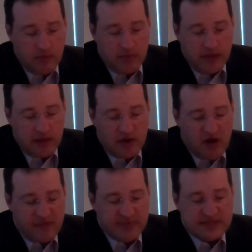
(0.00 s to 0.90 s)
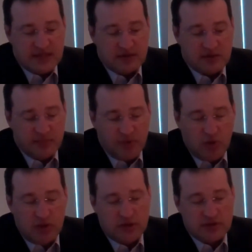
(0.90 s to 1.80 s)
The Kaufman Center, the
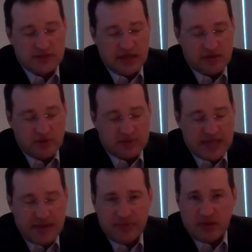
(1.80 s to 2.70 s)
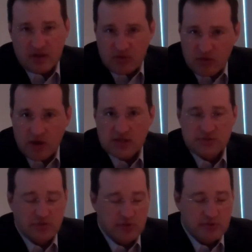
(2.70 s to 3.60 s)
Bolender Center, what's happening at
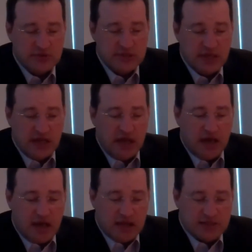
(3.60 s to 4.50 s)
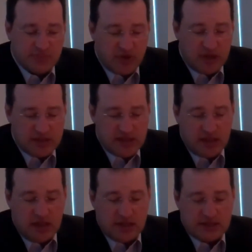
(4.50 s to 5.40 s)
Crossroads, Sprint
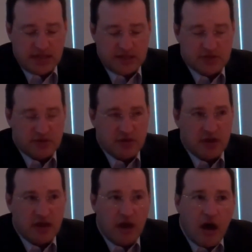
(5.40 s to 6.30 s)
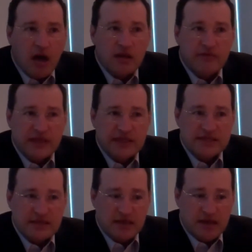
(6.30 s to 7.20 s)
Center, all of
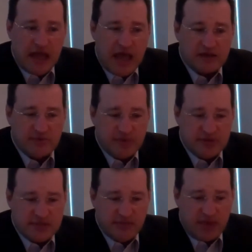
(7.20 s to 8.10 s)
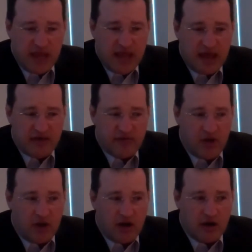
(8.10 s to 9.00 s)
these attributes that we have
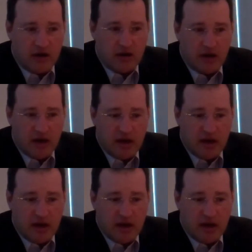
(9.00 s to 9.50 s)
are